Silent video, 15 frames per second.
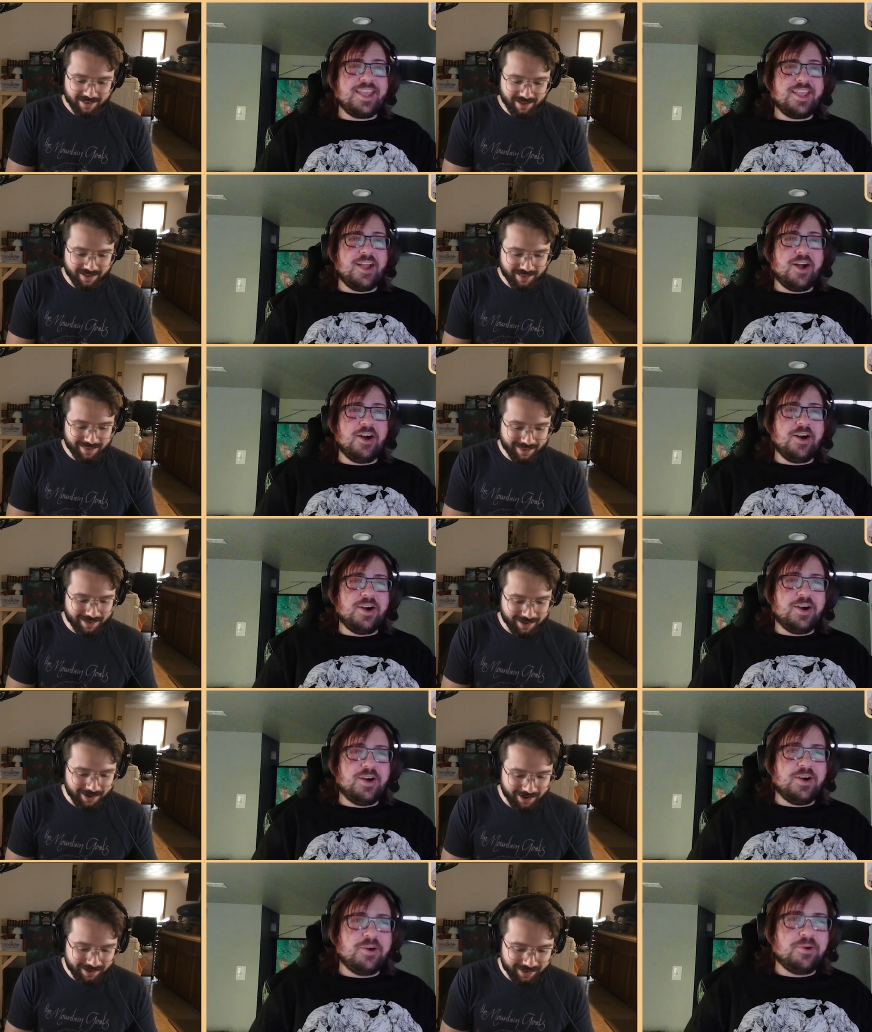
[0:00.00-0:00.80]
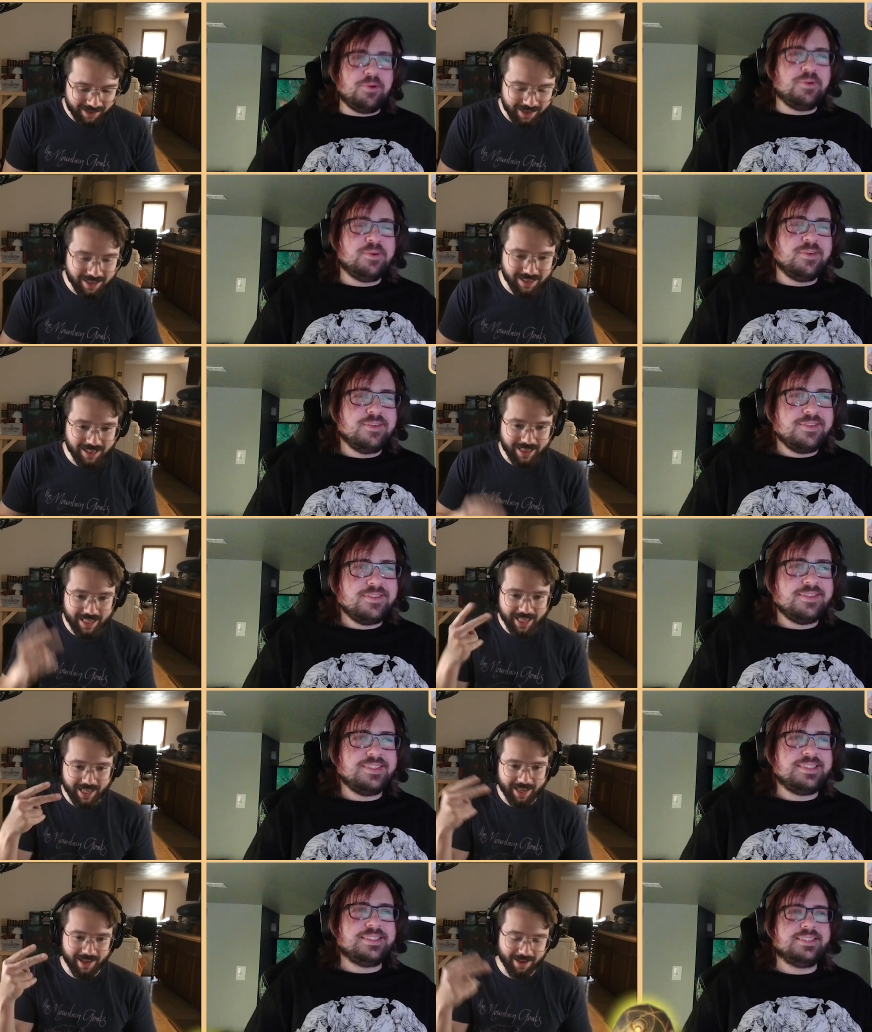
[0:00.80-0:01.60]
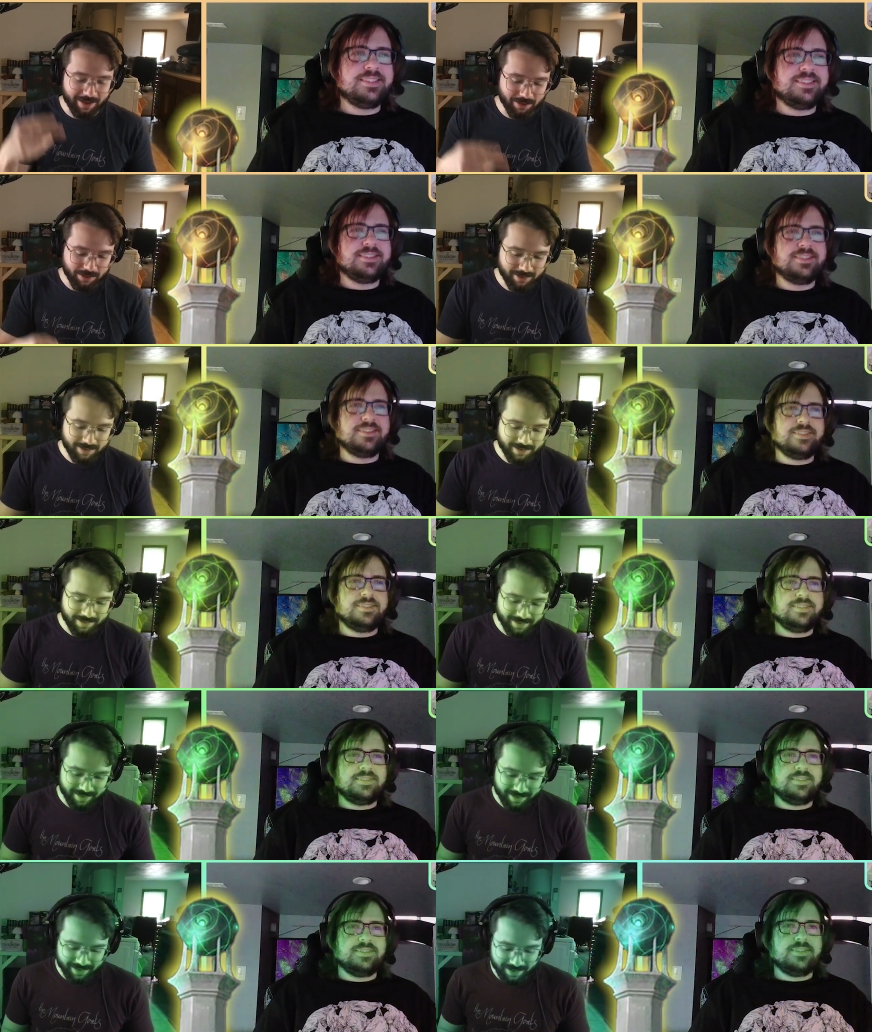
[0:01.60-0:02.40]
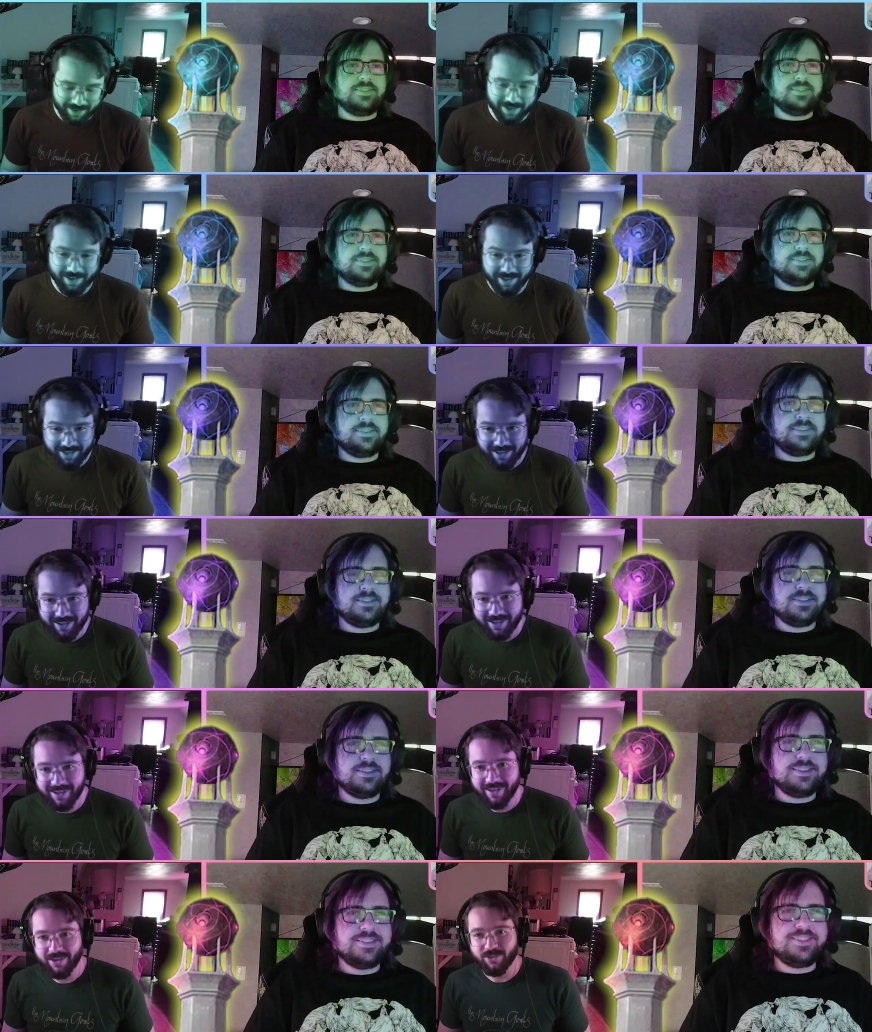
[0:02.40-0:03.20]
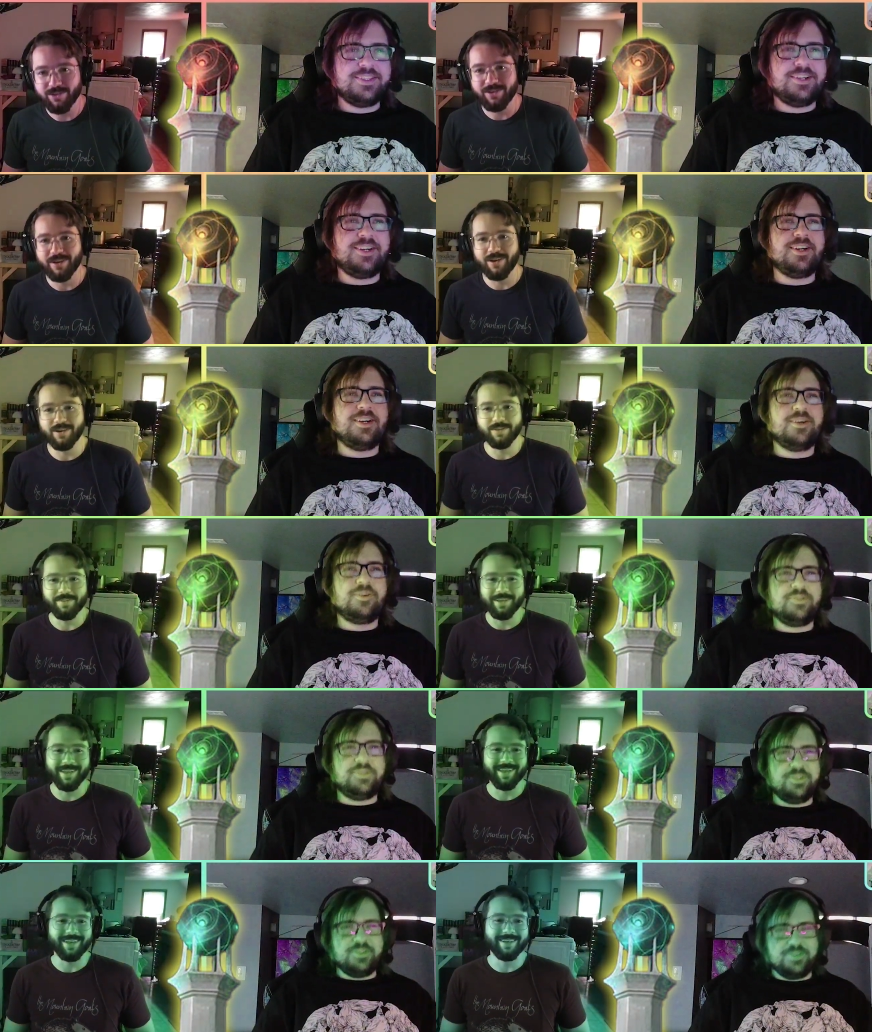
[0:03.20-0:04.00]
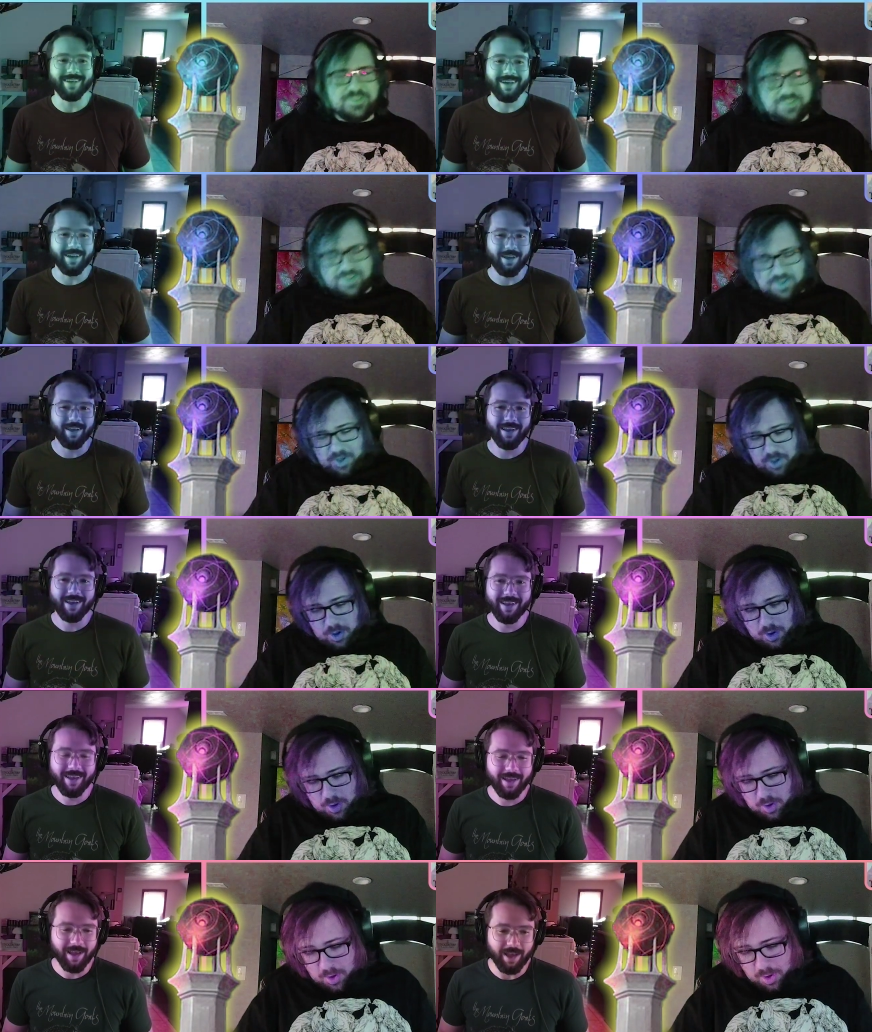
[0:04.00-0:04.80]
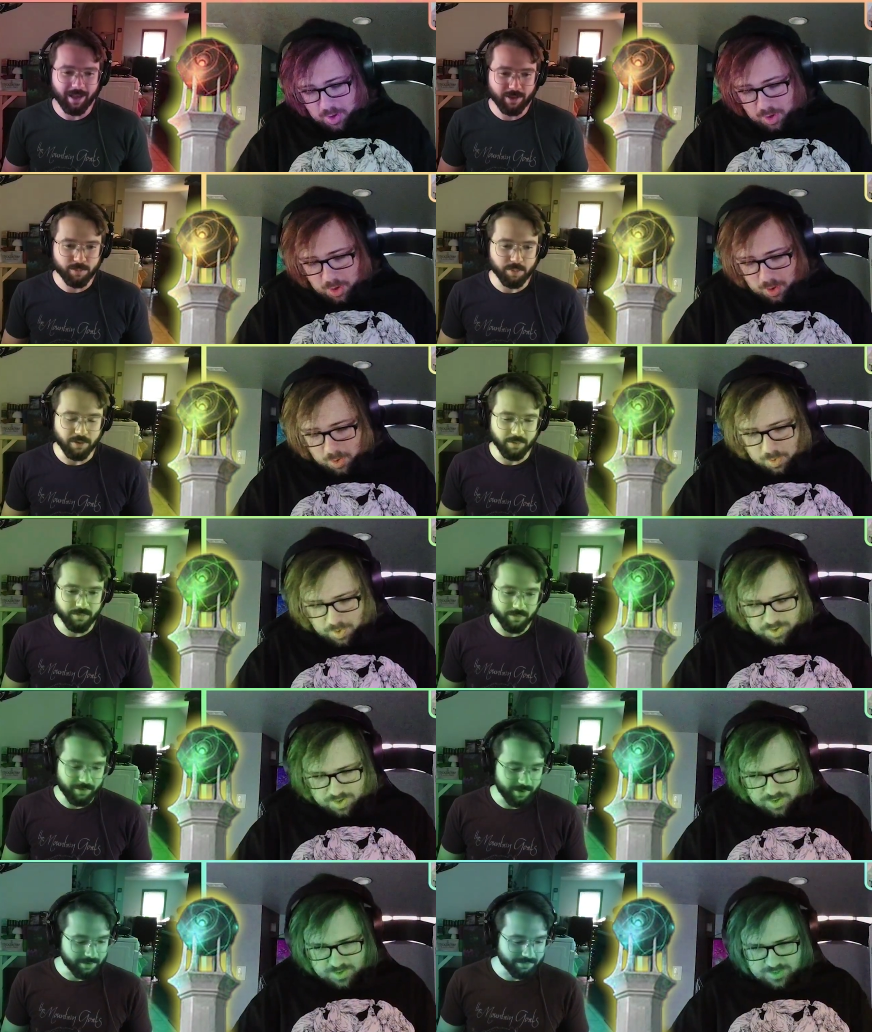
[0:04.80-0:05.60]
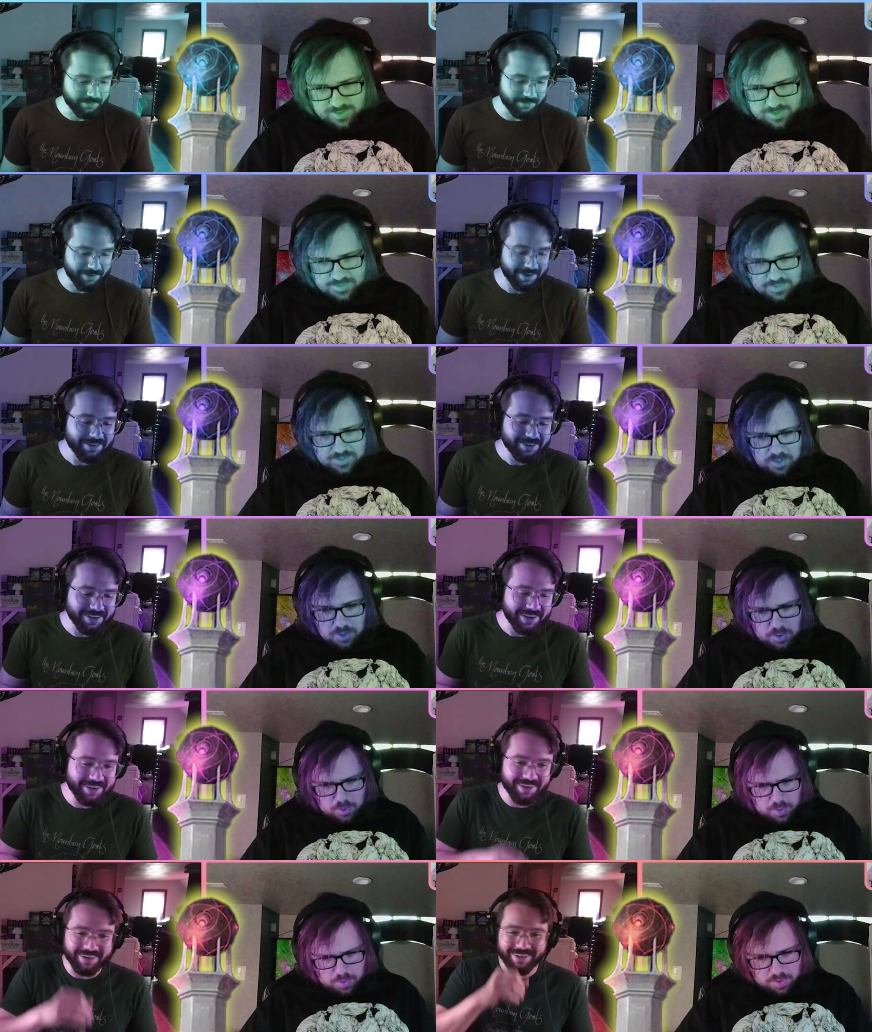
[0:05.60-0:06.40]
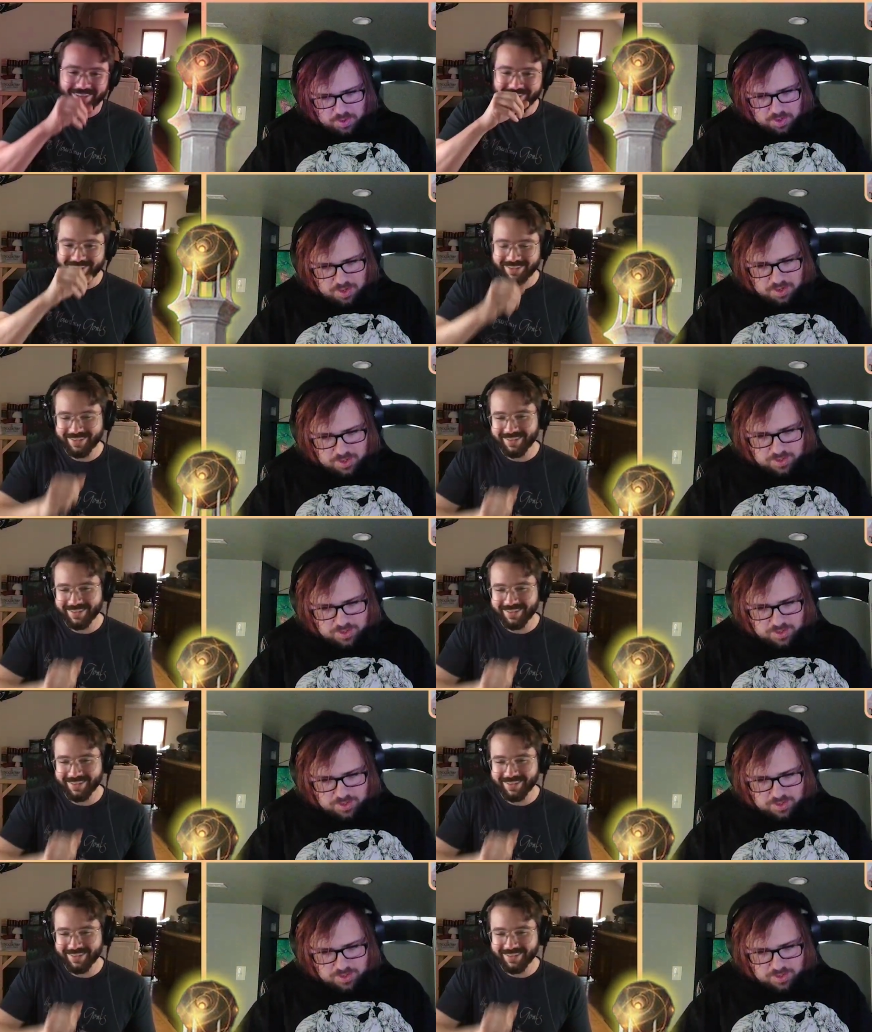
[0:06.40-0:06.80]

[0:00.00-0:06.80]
Speaker 1: yo! Uh, the arcane lighthouse. Uh, notably can take hex off of your dudes.